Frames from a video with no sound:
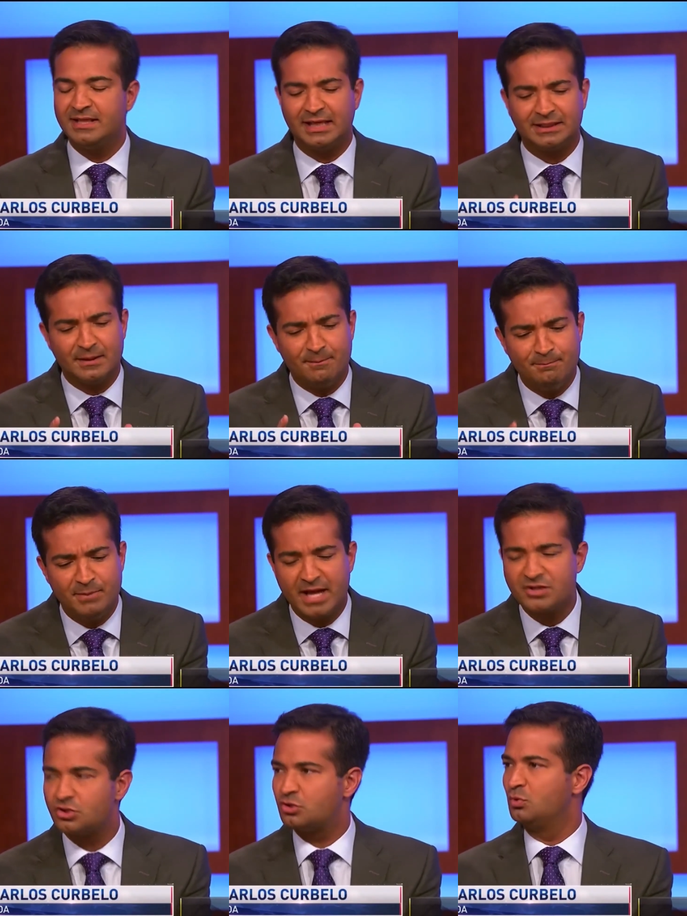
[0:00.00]
that the
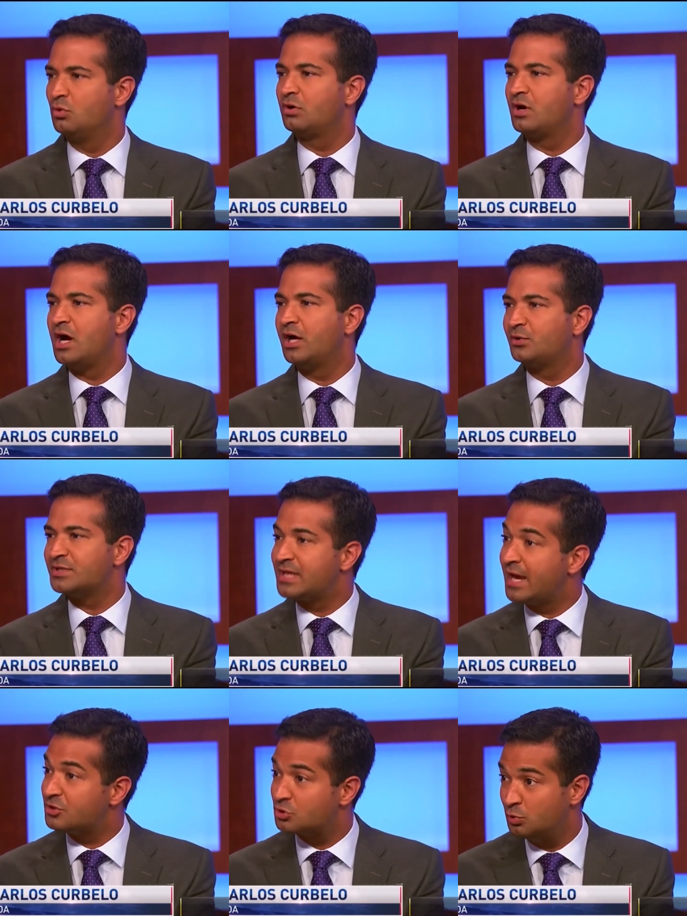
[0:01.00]
best tool Congress
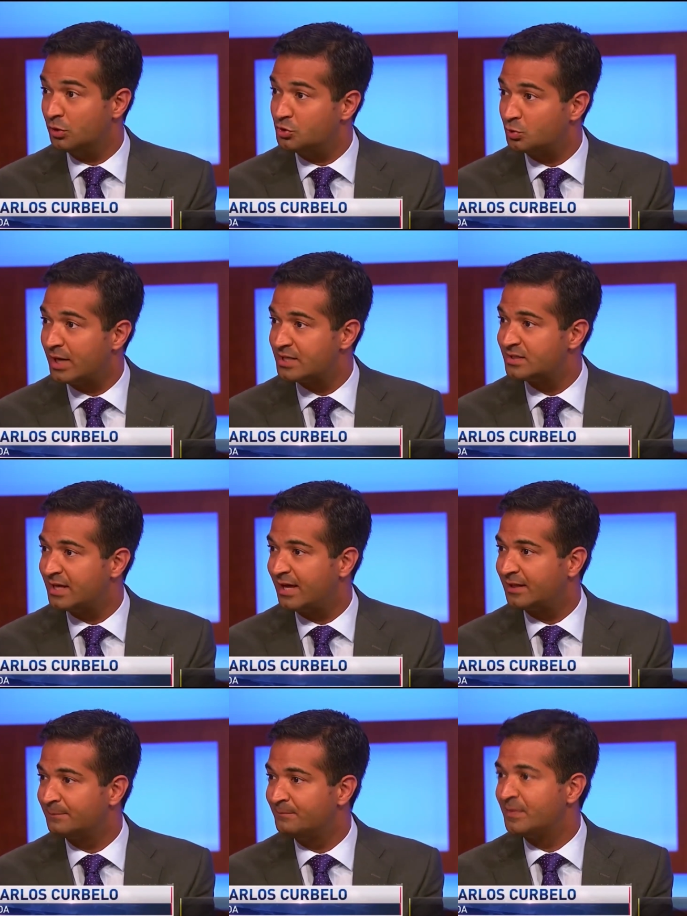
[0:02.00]
has to address
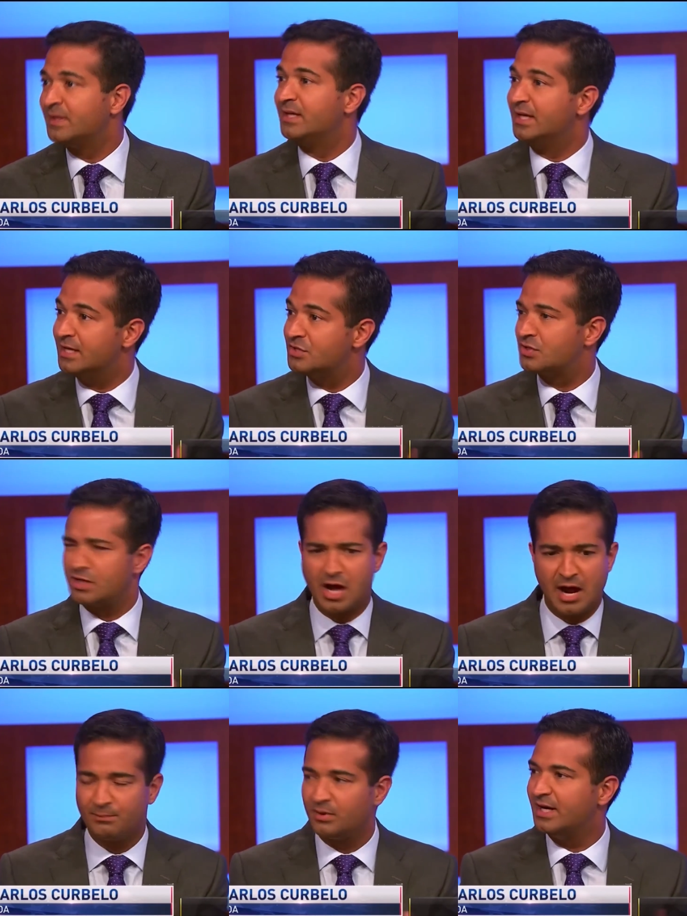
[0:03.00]
that is
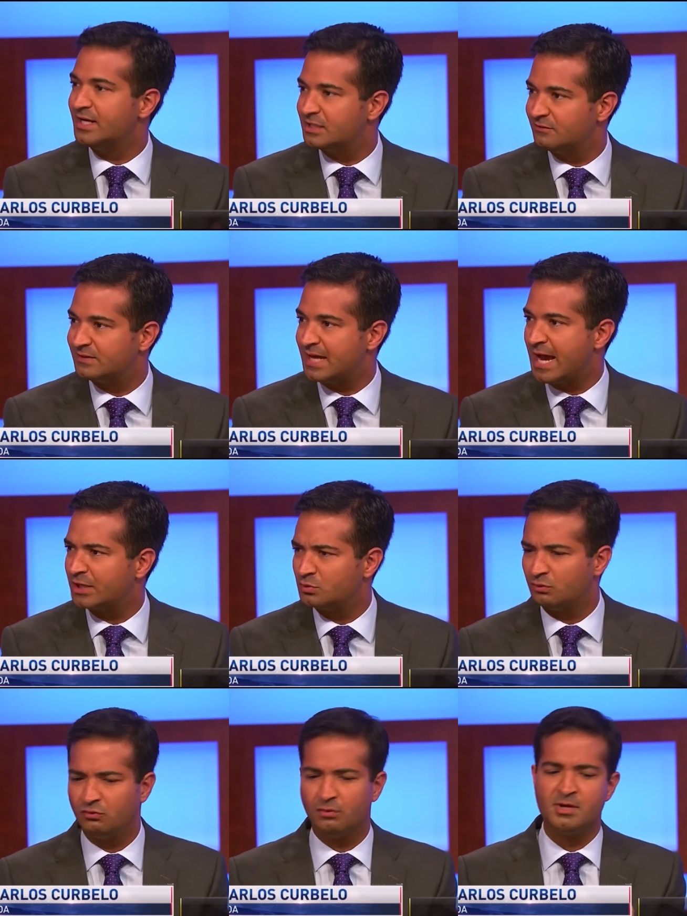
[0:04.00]
comprehensive
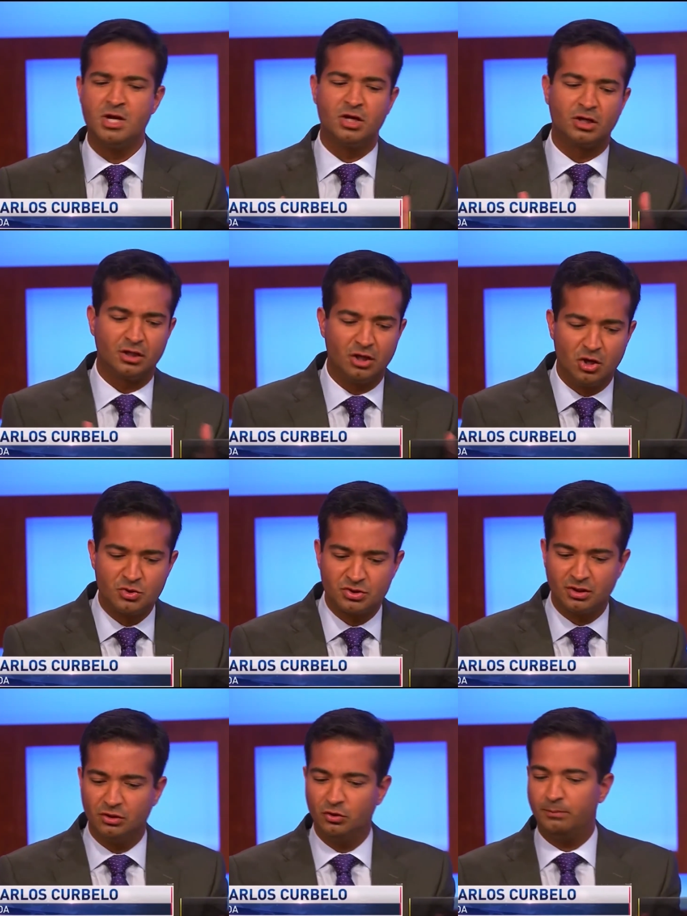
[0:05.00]
tax reform.
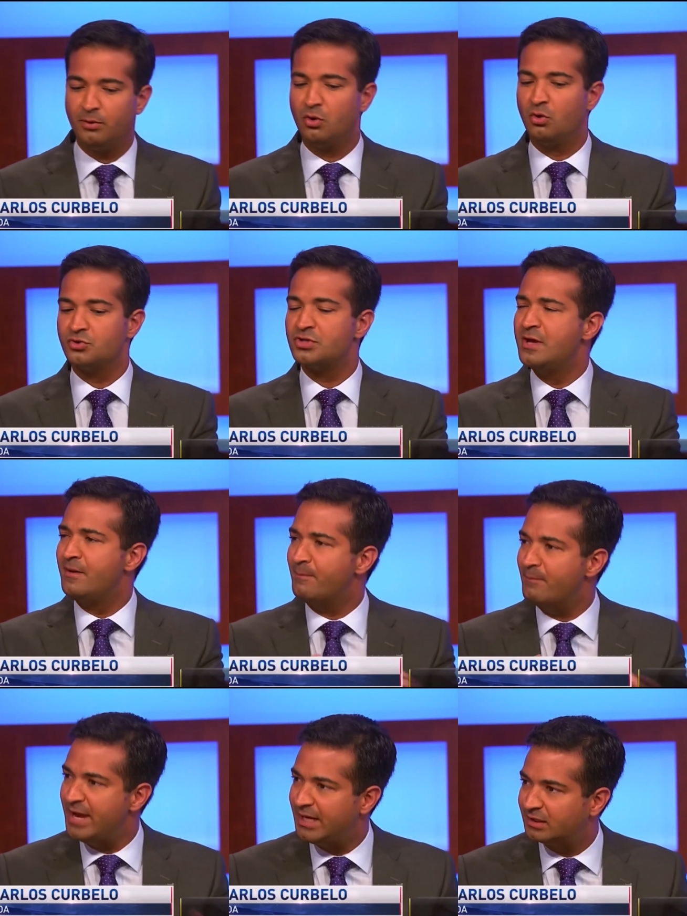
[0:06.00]
Close the loopholes,
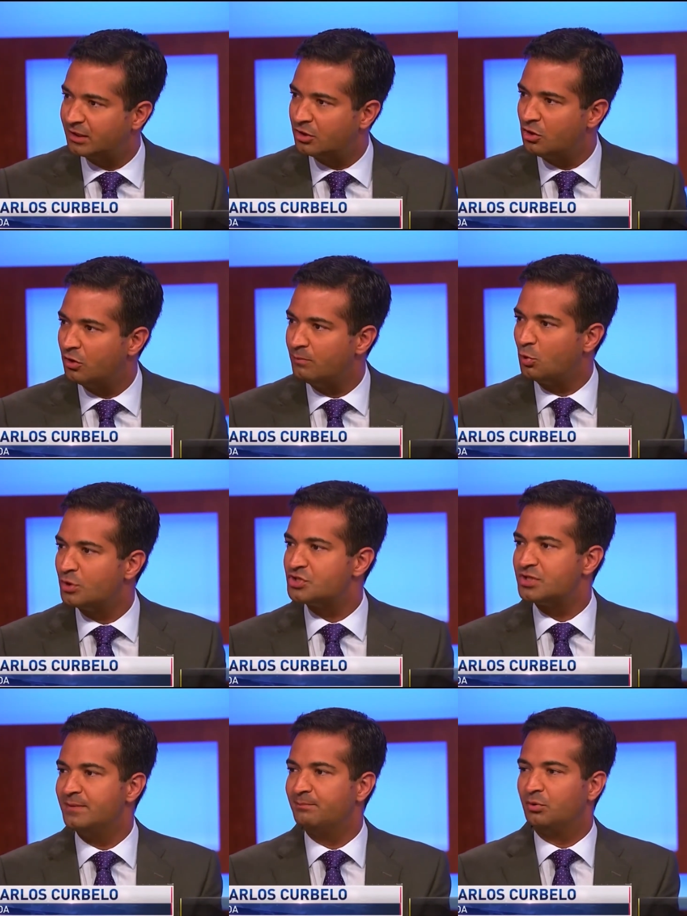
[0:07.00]
make the code more
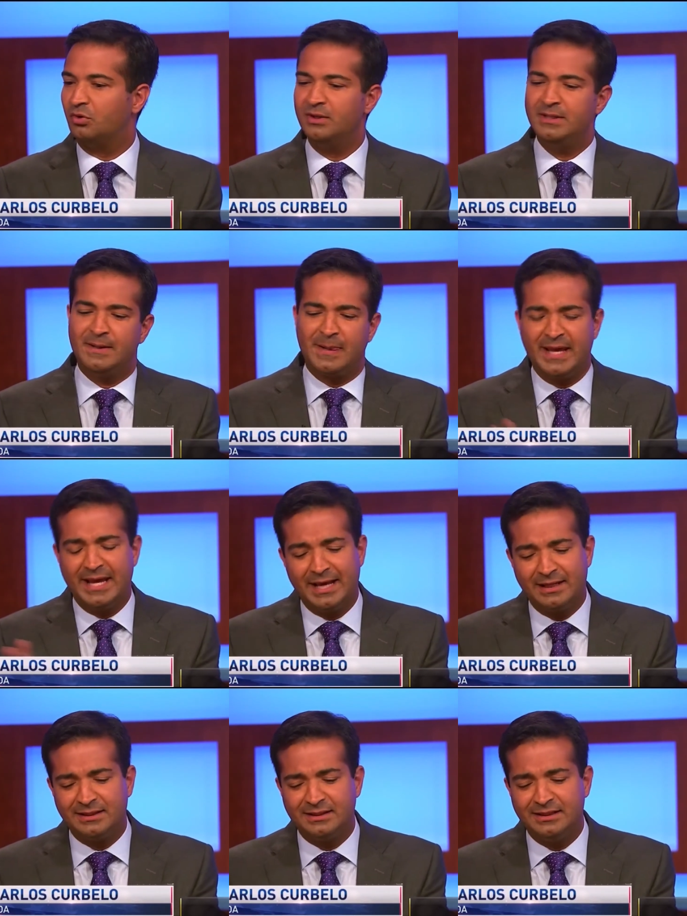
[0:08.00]
simple.
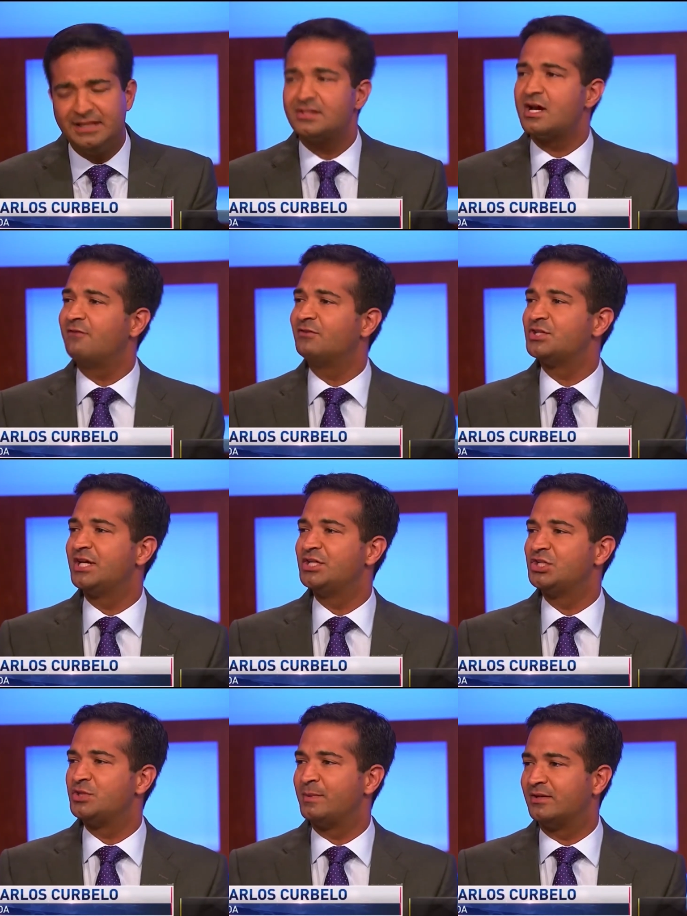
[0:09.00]
And these
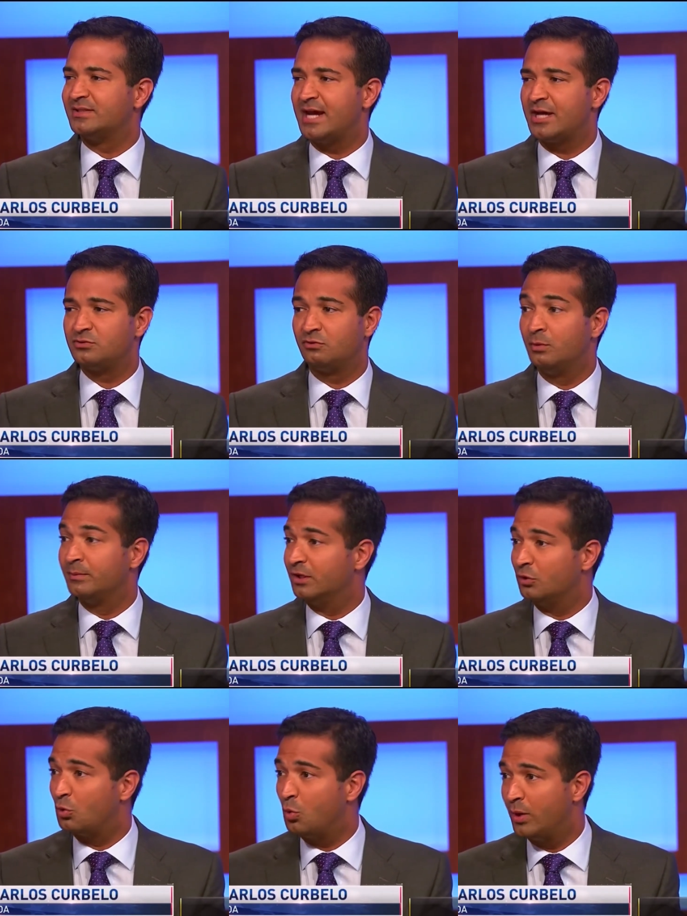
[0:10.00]
conversations about tax reform
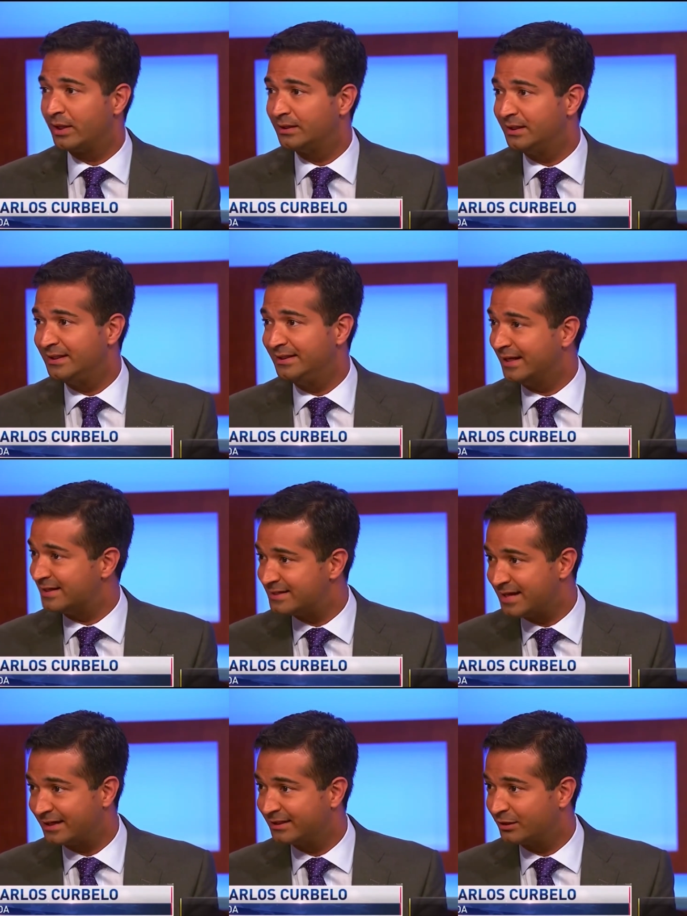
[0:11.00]
can quickly
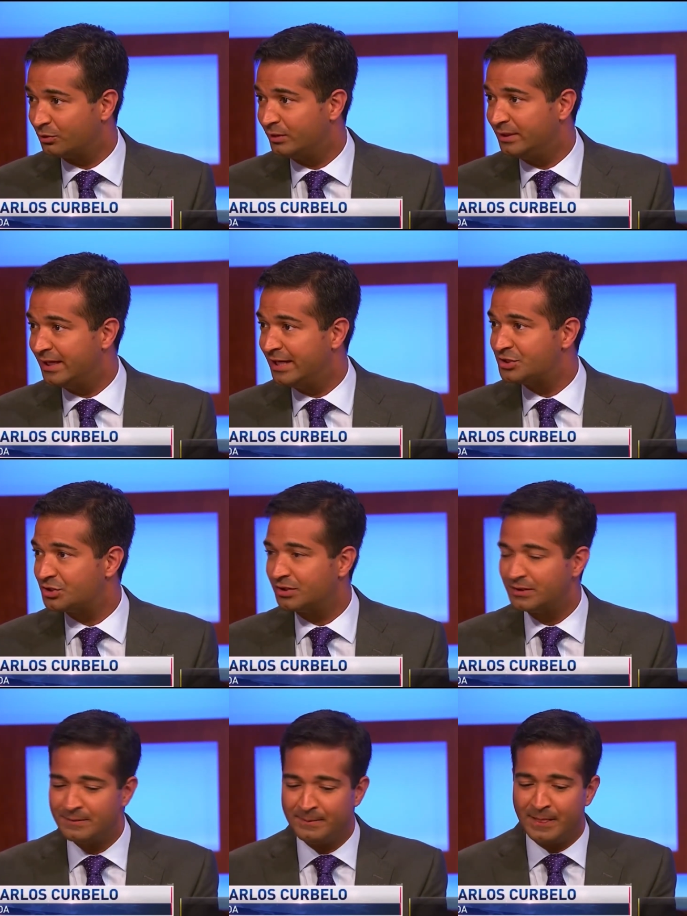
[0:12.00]
get technical in
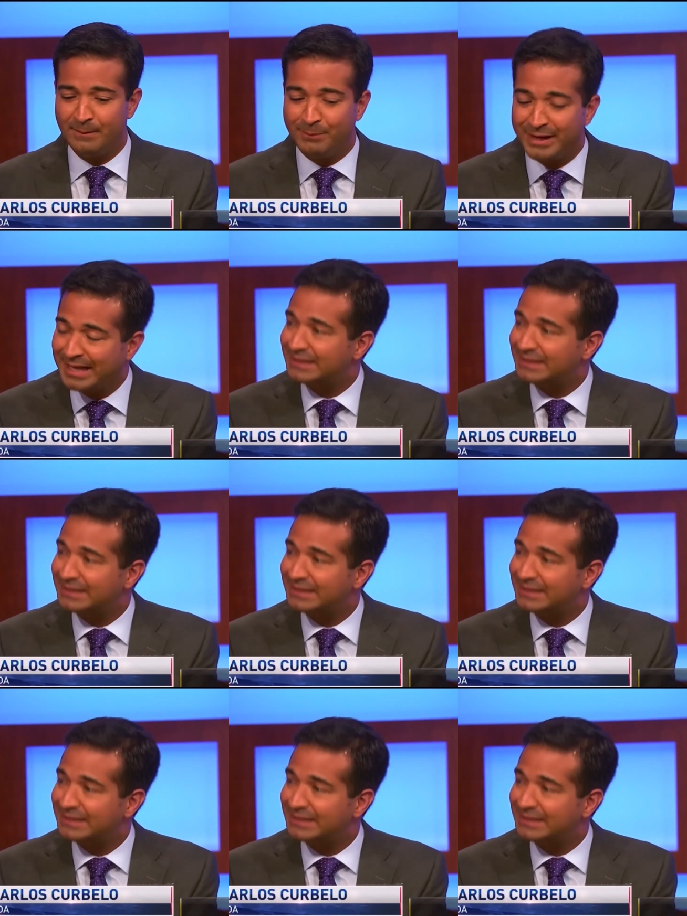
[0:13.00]
nature, but